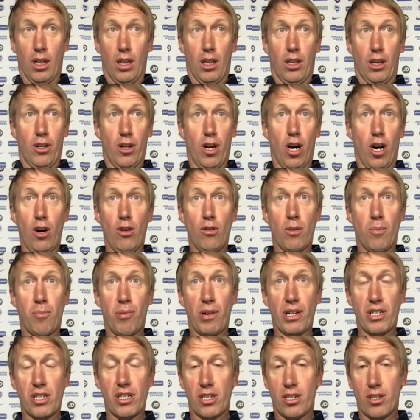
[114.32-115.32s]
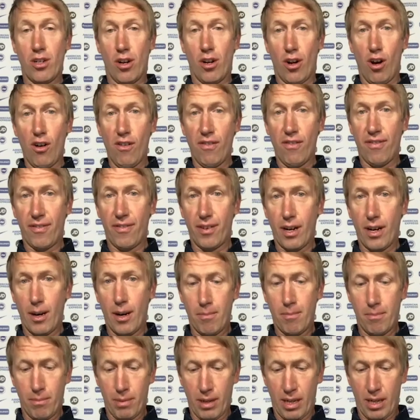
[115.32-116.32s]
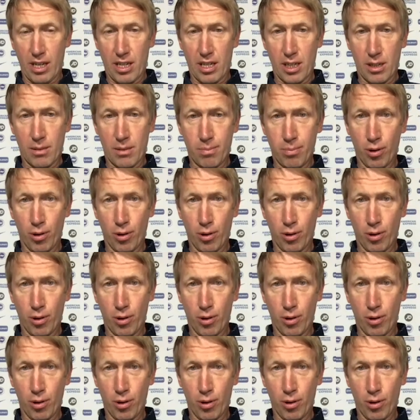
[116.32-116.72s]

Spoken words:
No, the pressure's not off because it's